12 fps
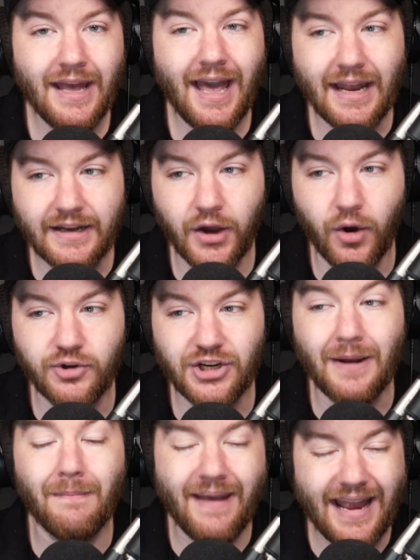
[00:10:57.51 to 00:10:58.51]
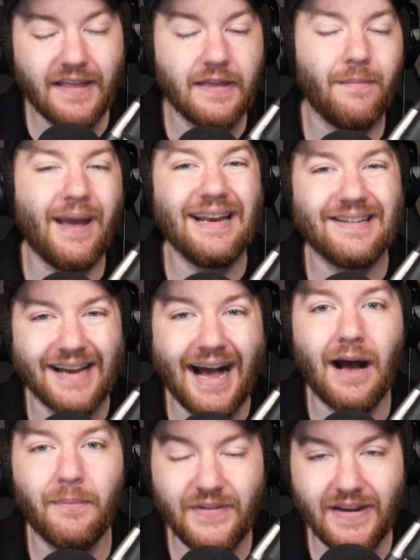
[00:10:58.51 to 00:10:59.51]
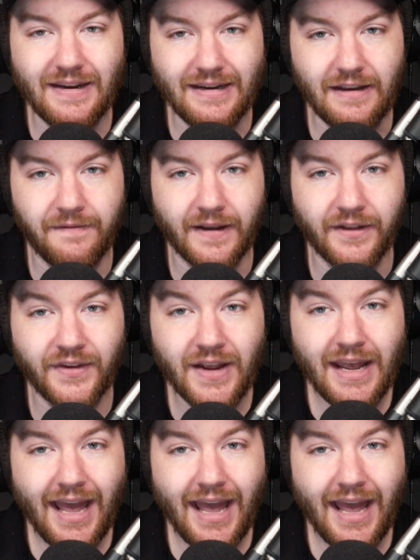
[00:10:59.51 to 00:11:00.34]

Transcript: head coach and make them a top 10 defense